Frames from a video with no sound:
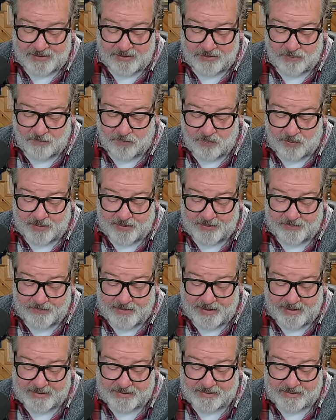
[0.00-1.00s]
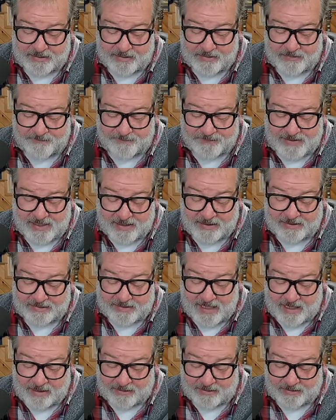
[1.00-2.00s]
to the one who has 10
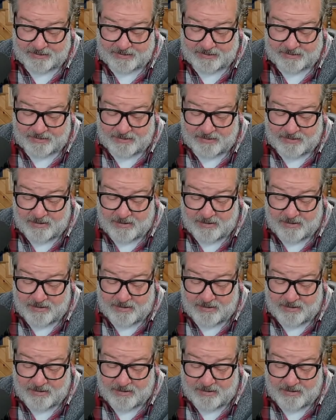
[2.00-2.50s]
talents.